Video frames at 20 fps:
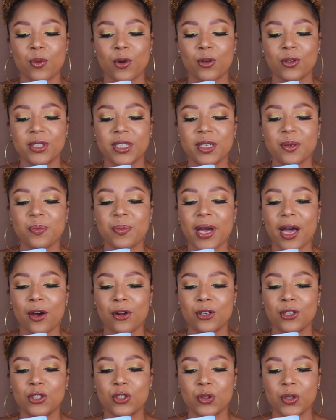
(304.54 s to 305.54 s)
Protein
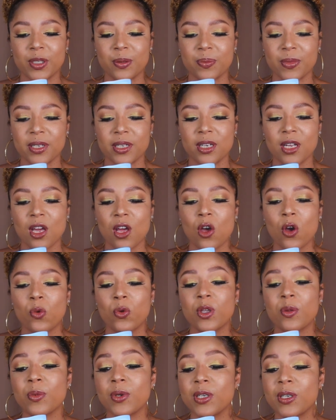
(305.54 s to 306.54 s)
Powder Treatment
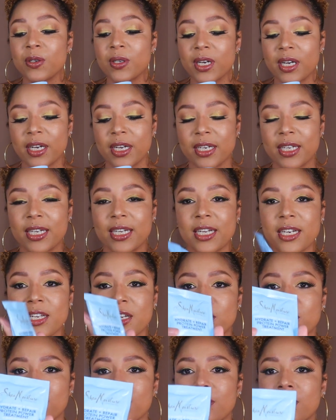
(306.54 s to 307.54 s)
with Manuka Honey and
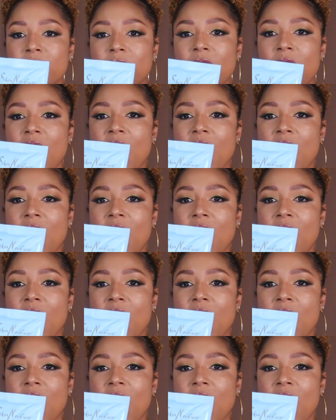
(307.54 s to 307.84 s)
Yogurt.